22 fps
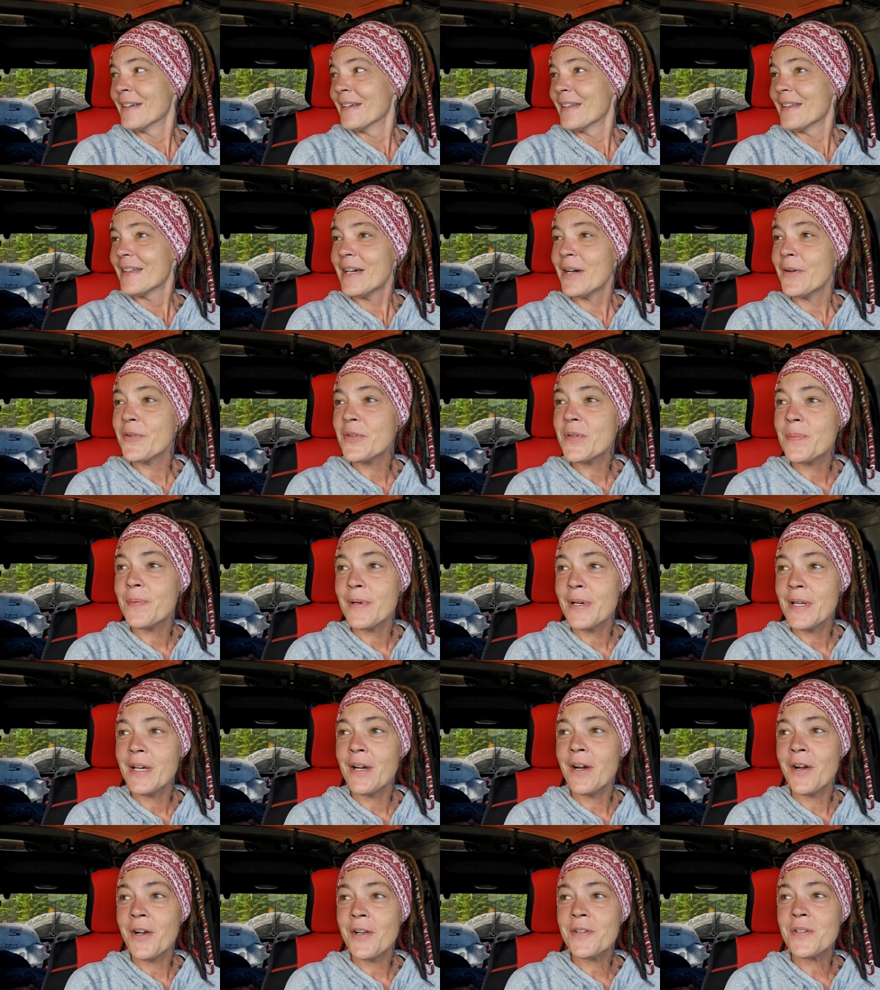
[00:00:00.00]
That was pretty
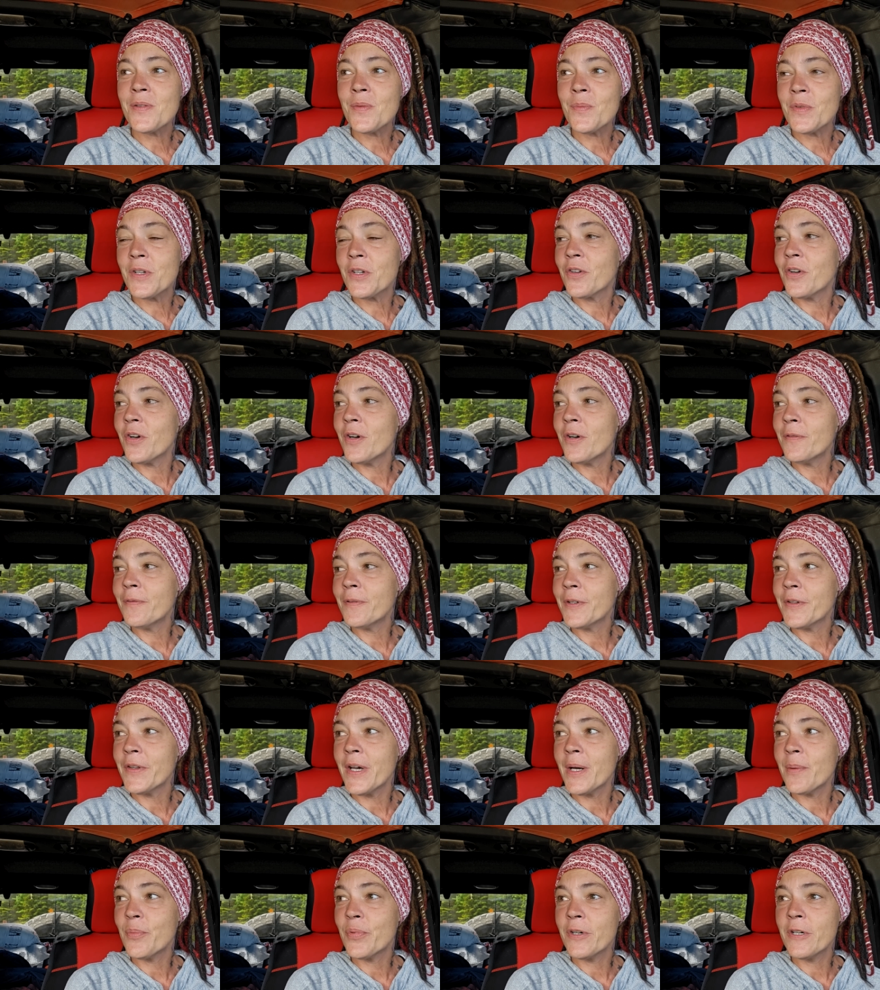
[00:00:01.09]
awesome to go over
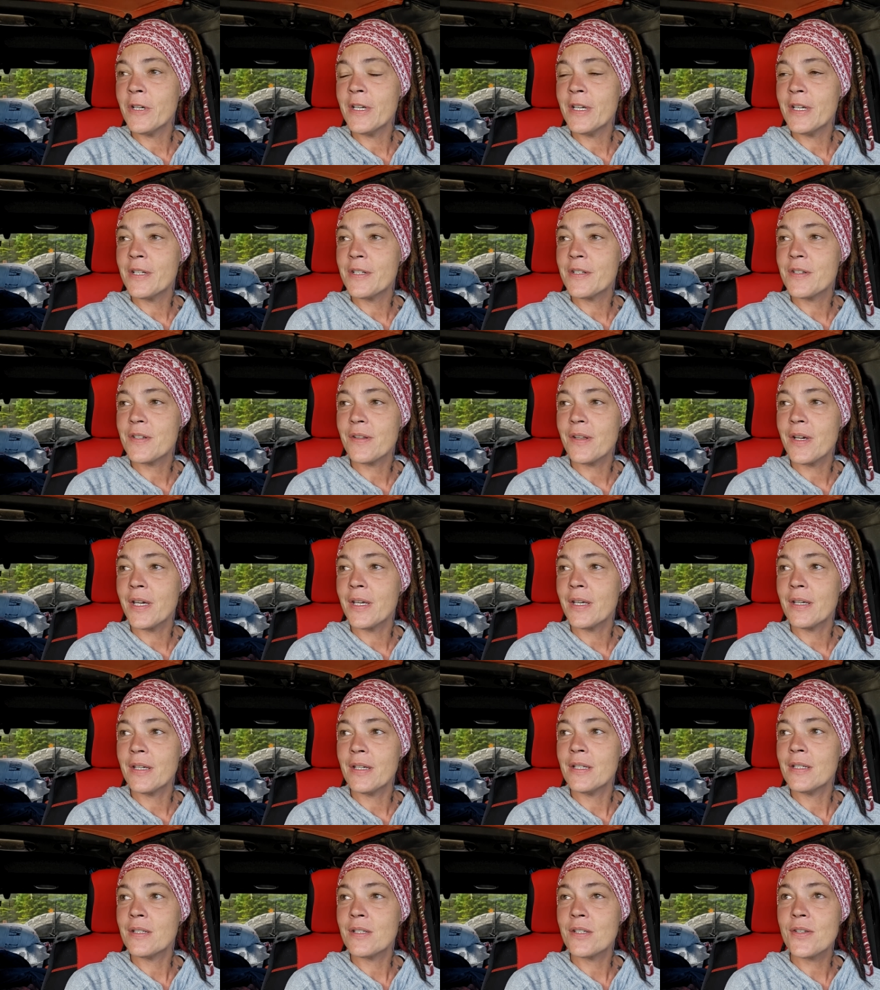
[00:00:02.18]
that bridge. Like,
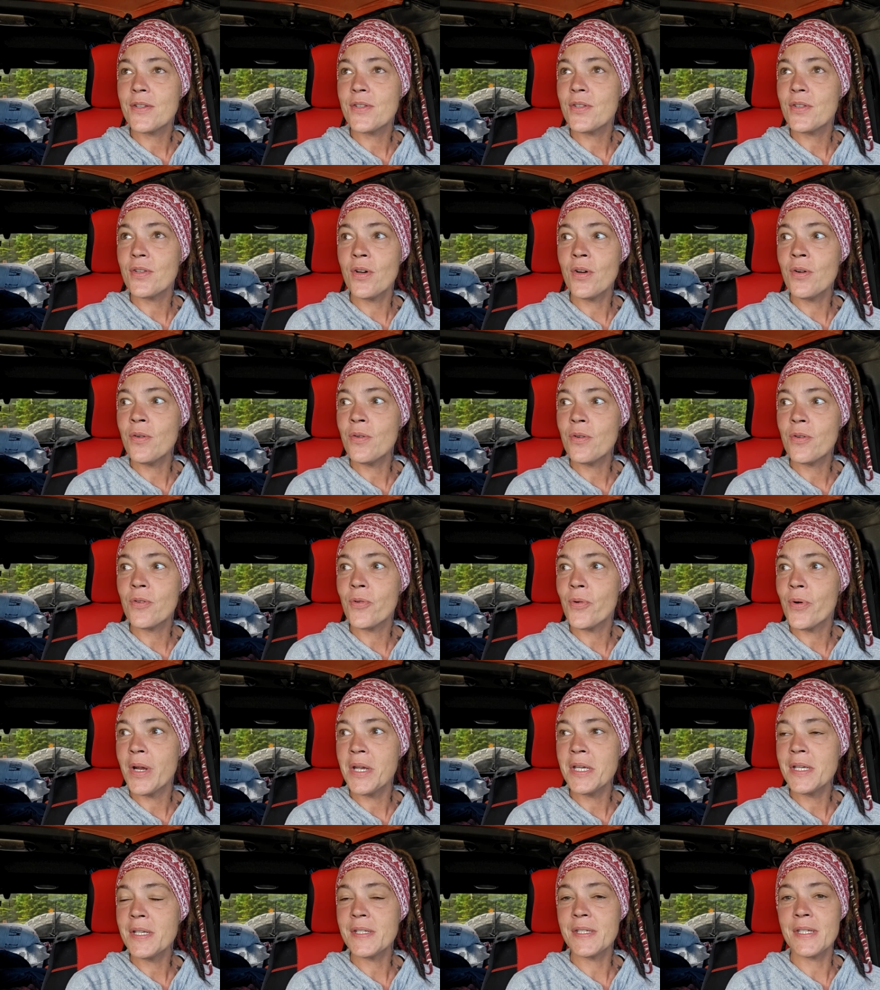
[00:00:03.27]
it's so
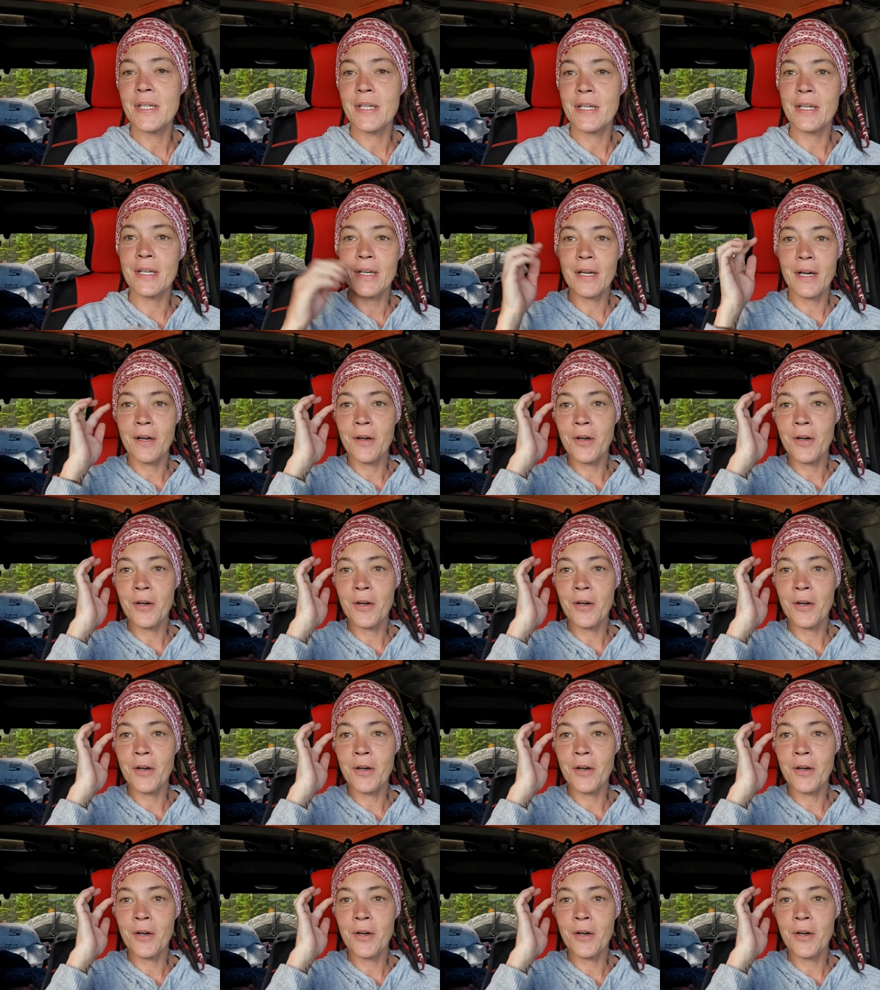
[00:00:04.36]
crazy.